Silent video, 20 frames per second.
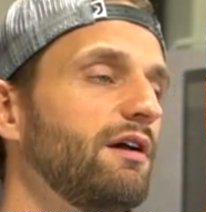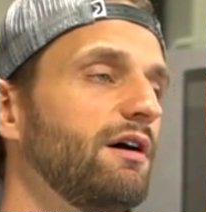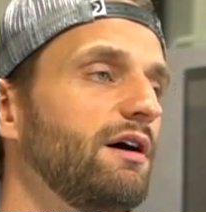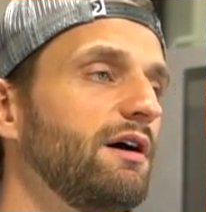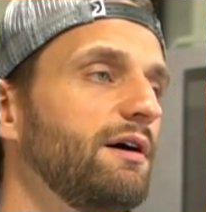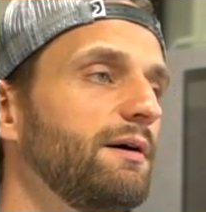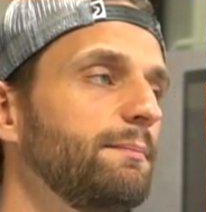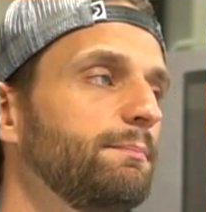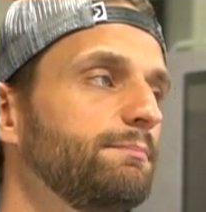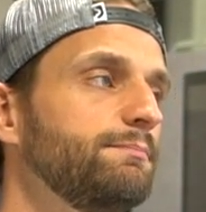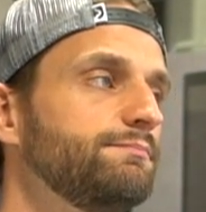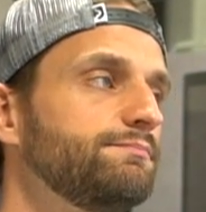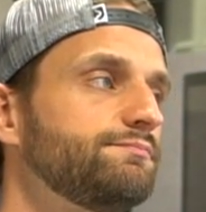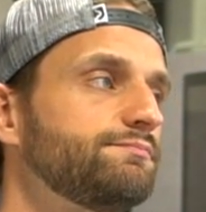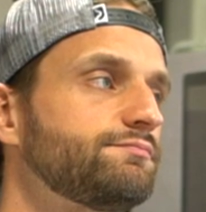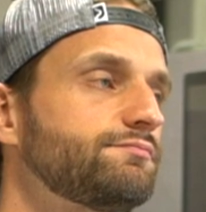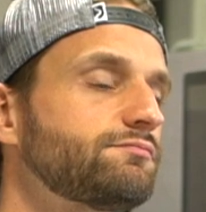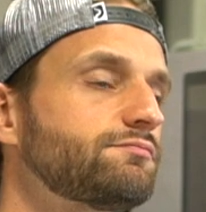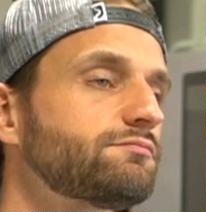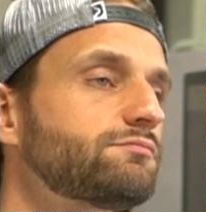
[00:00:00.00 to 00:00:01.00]
But
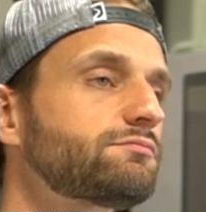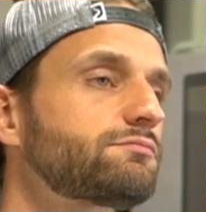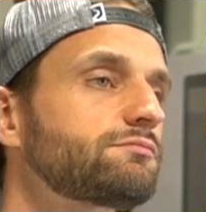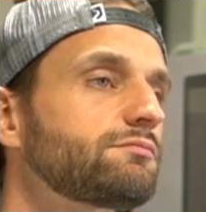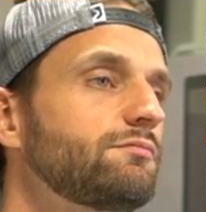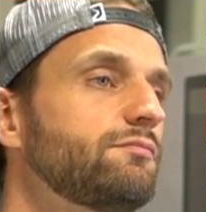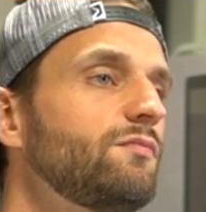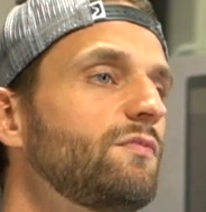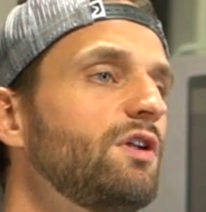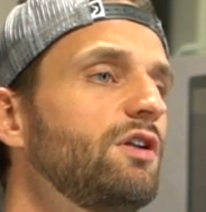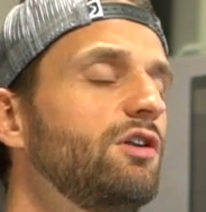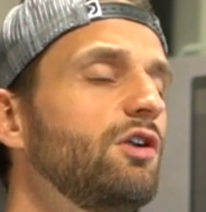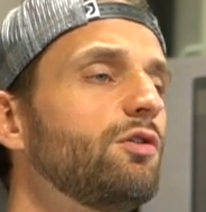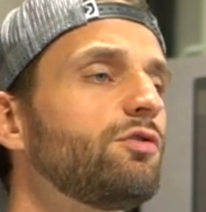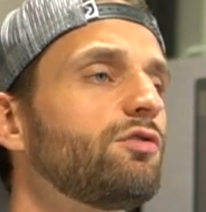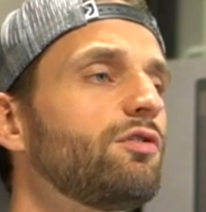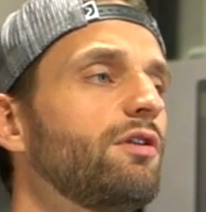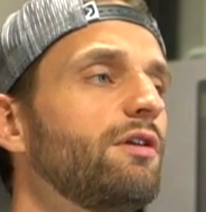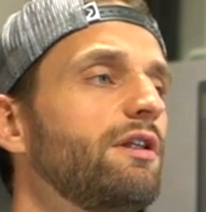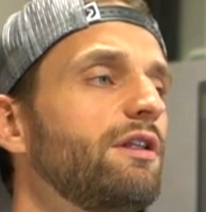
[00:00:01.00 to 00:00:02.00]

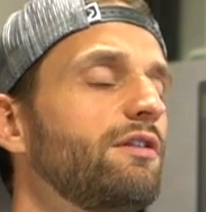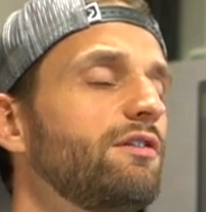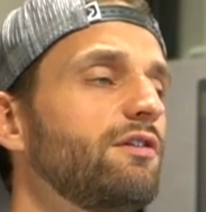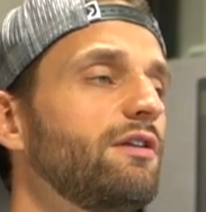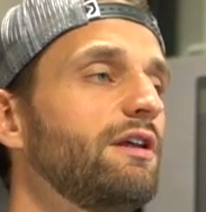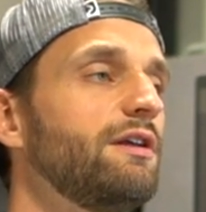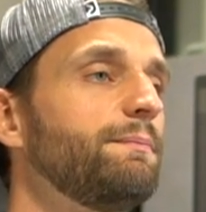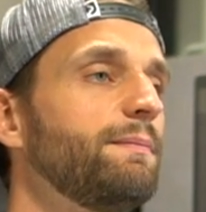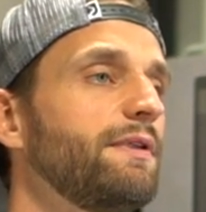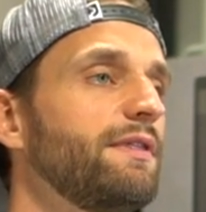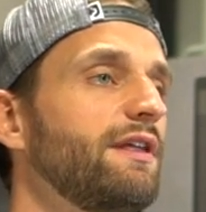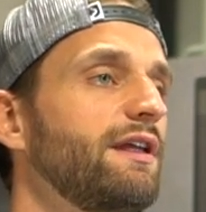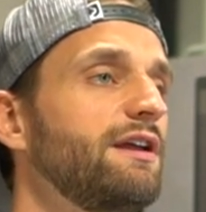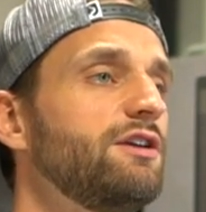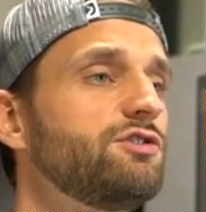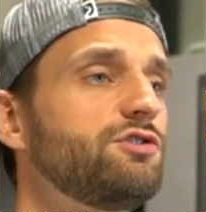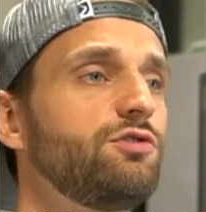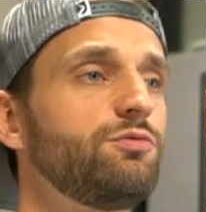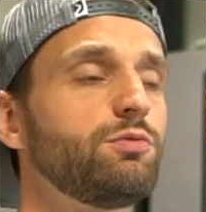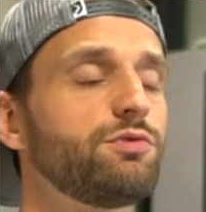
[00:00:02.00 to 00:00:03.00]
the
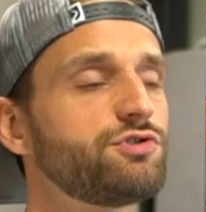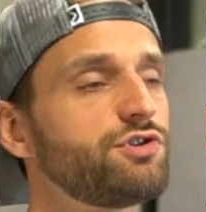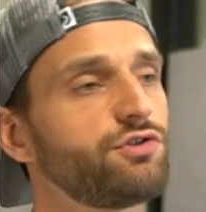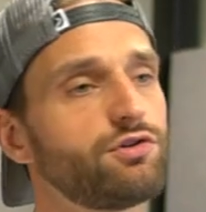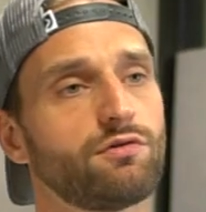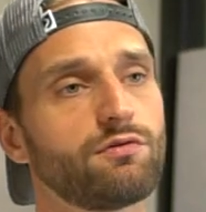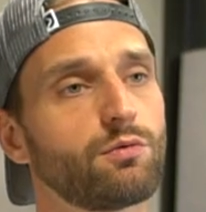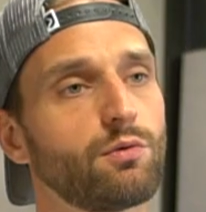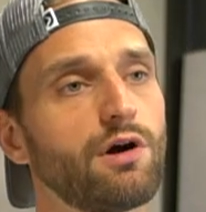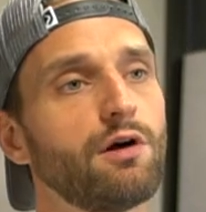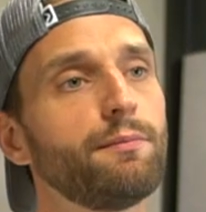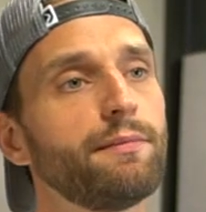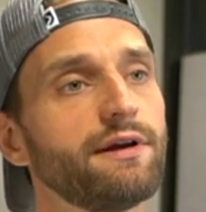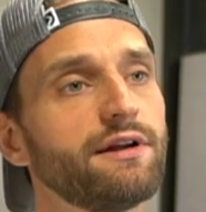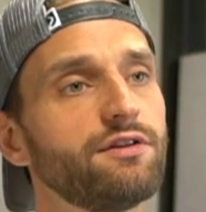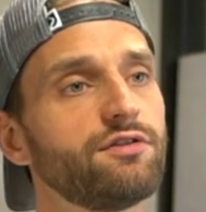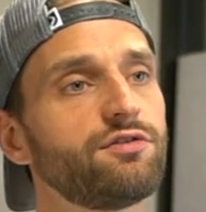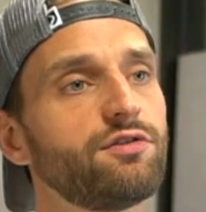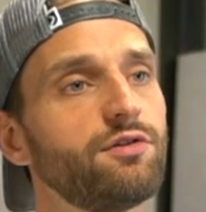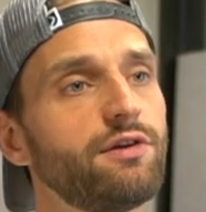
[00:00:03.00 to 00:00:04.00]
issues were just overwhelming,
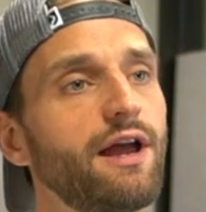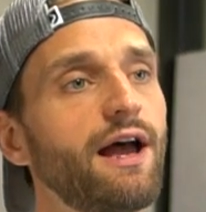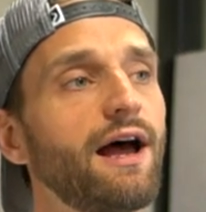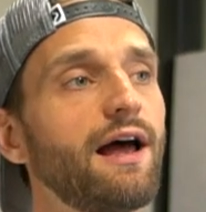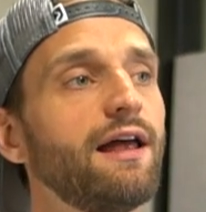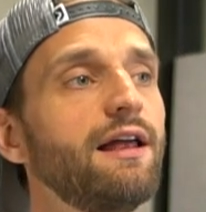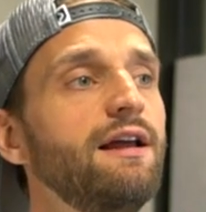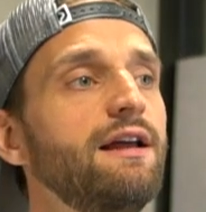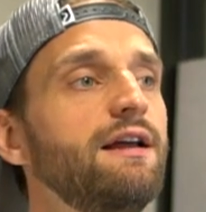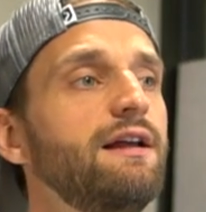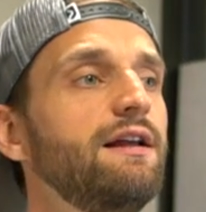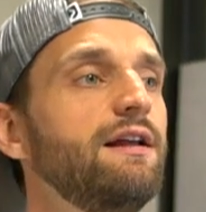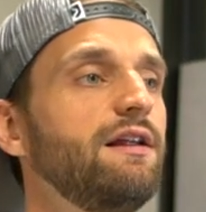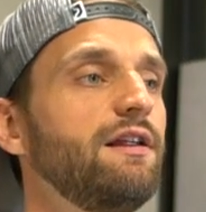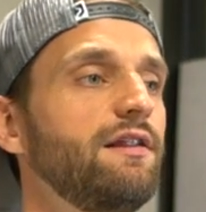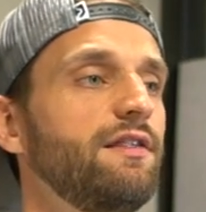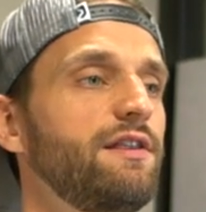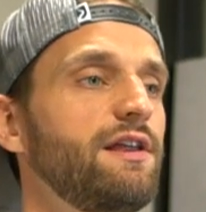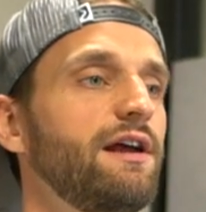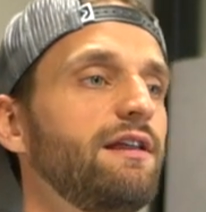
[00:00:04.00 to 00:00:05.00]
and so yeah,
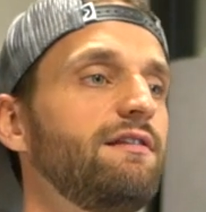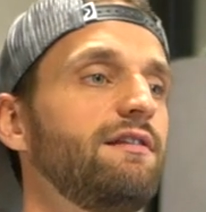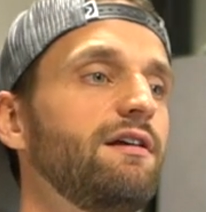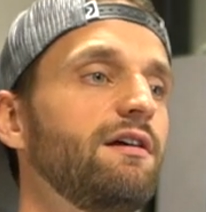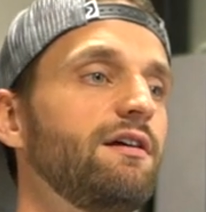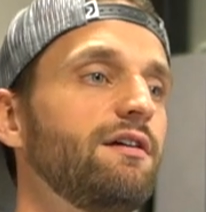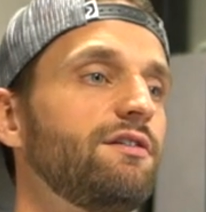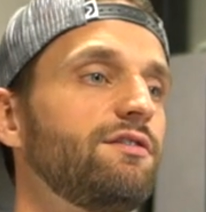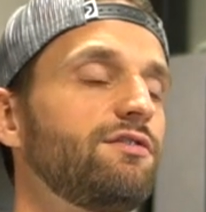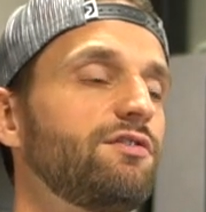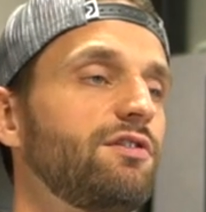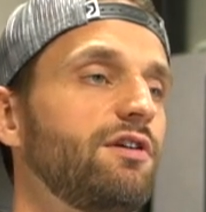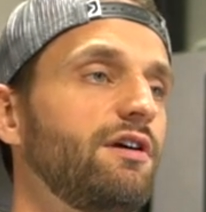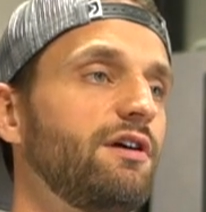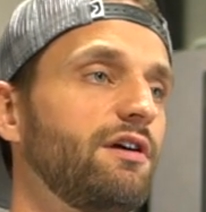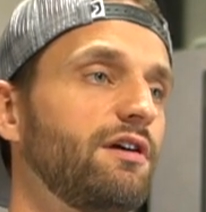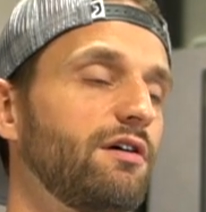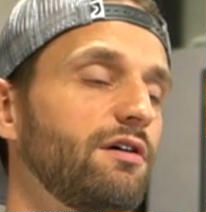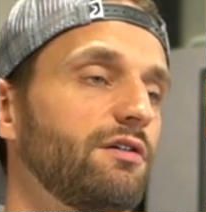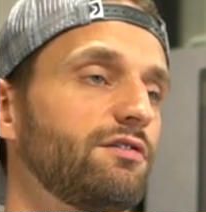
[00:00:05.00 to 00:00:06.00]

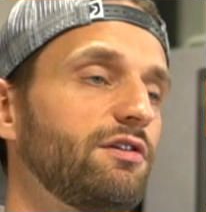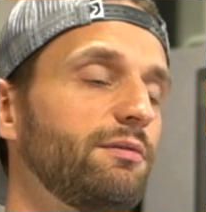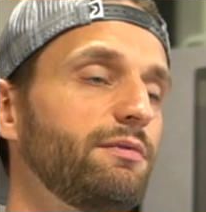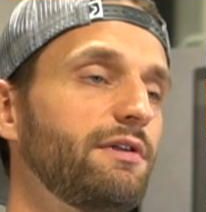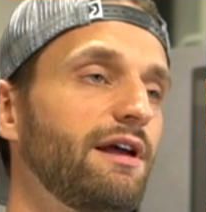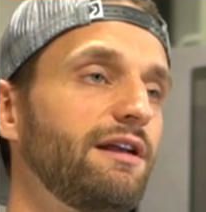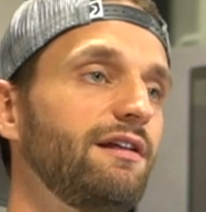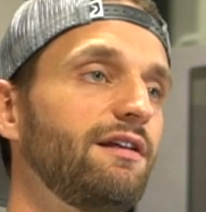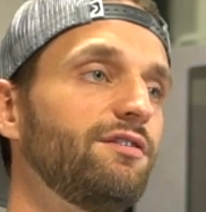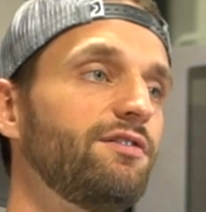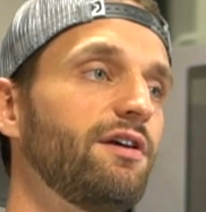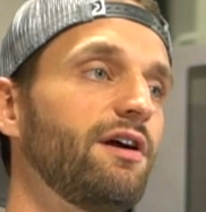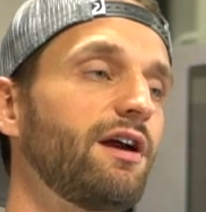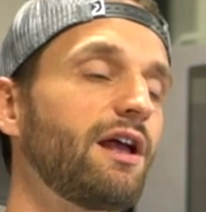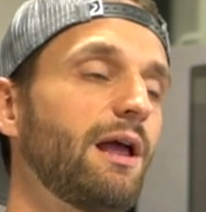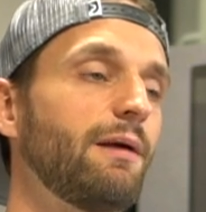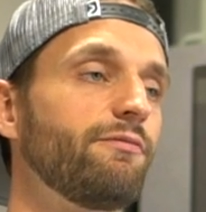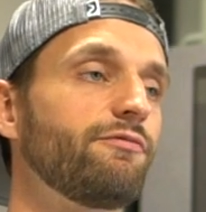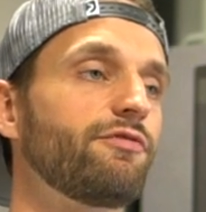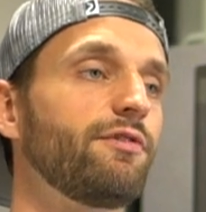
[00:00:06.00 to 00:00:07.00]
some of the ideas there
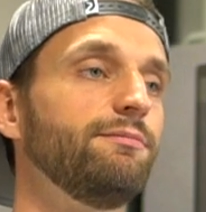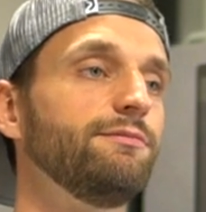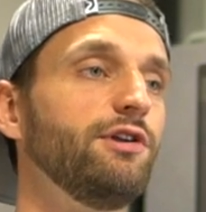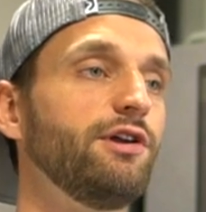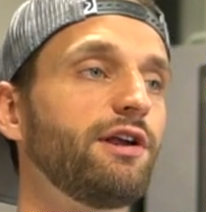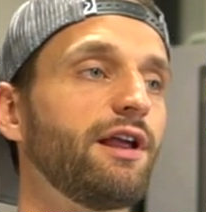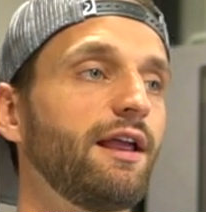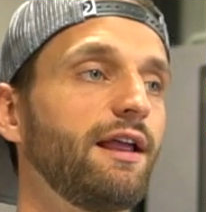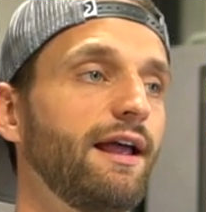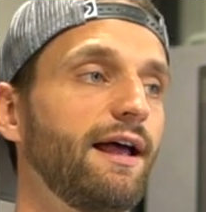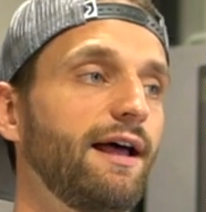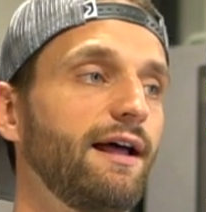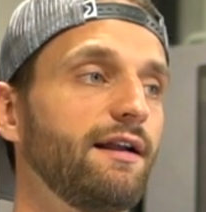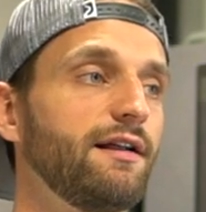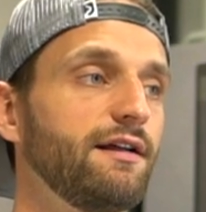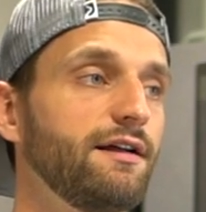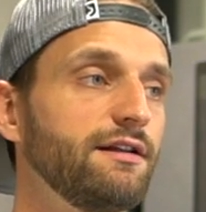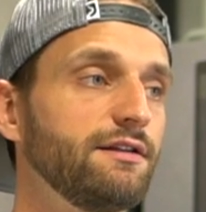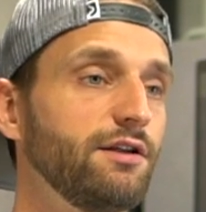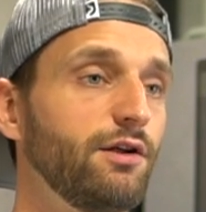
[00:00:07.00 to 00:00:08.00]
came from looking at
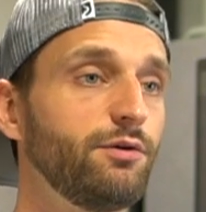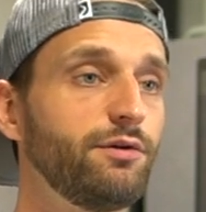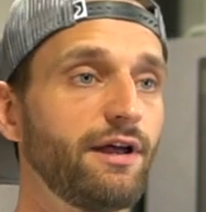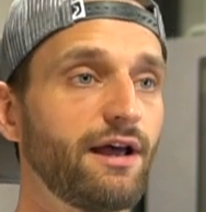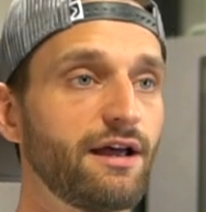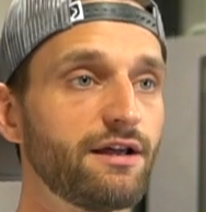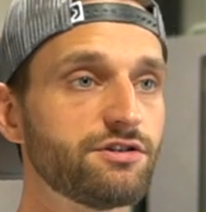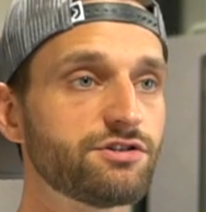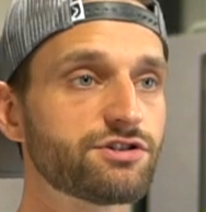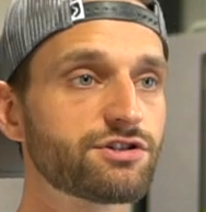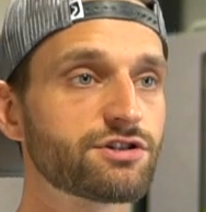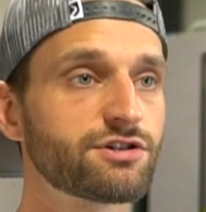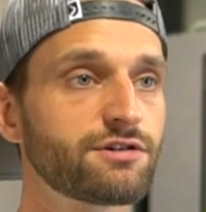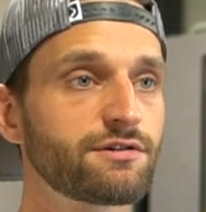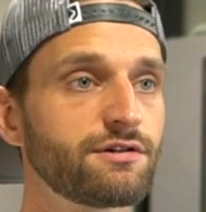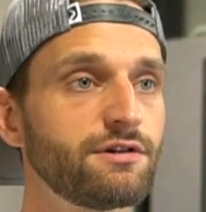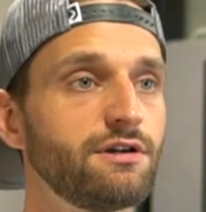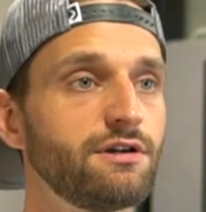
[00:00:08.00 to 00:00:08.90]
Lodash